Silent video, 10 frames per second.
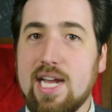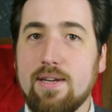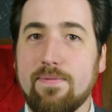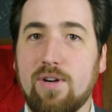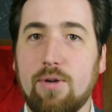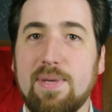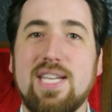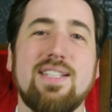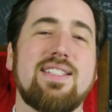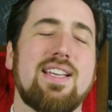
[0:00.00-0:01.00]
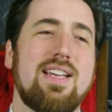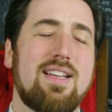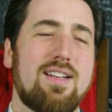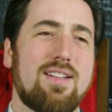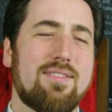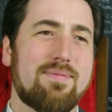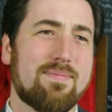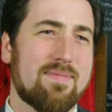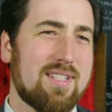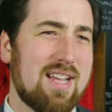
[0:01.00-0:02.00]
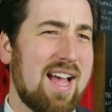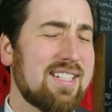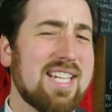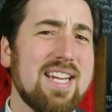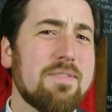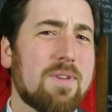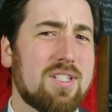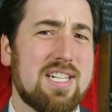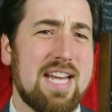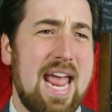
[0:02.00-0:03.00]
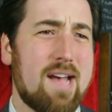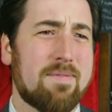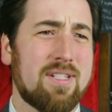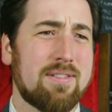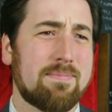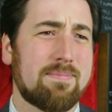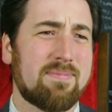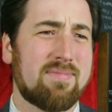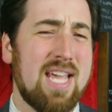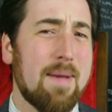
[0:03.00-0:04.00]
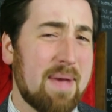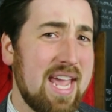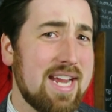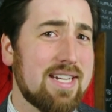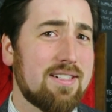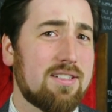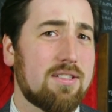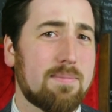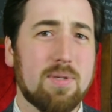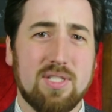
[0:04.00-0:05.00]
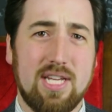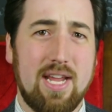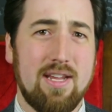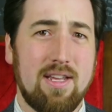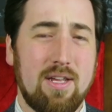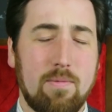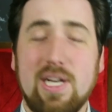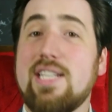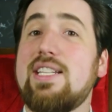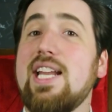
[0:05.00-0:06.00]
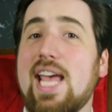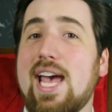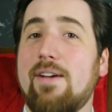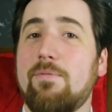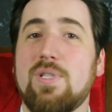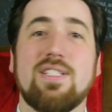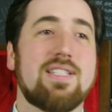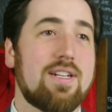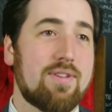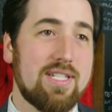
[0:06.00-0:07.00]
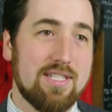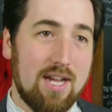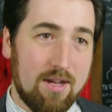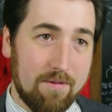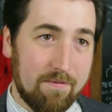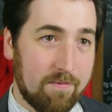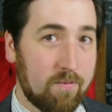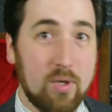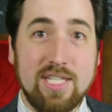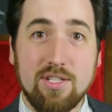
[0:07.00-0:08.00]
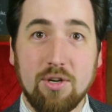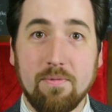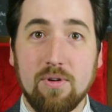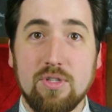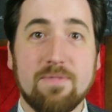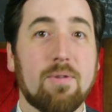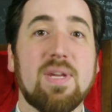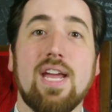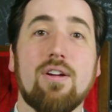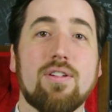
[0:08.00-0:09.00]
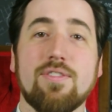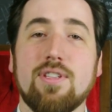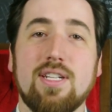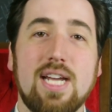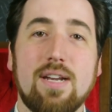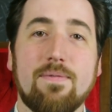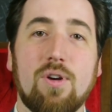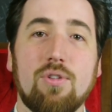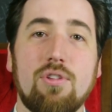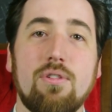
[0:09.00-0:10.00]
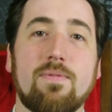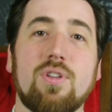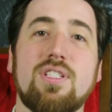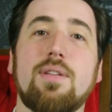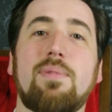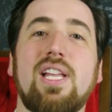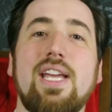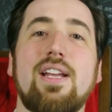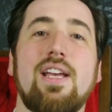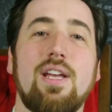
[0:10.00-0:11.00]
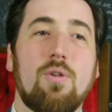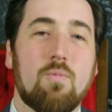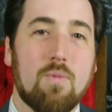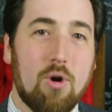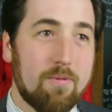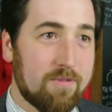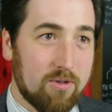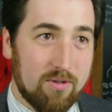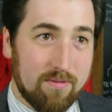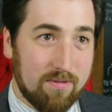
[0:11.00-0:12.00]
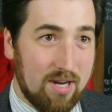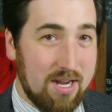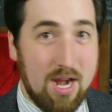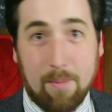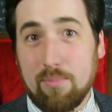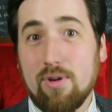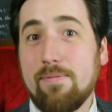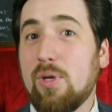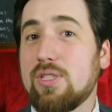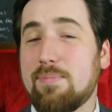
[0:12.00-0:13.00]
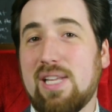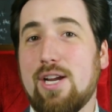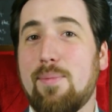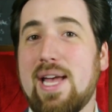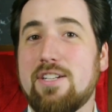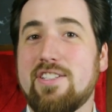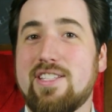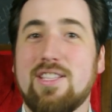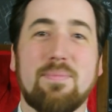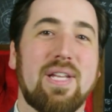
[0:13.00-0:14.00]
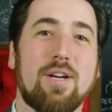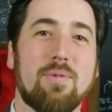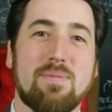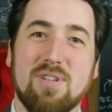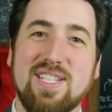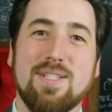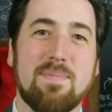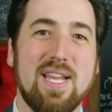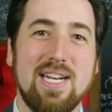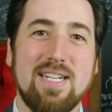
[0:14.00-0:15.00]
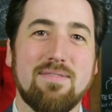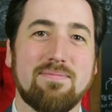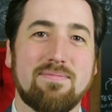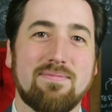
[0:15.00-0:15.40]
Titanfall because. Uh, Titanfall didn't have a campaign, per se. What it did have was a series of voiceovers from characters in the Titanfall universe that played over a number of multiplayer matches that the player would participate in.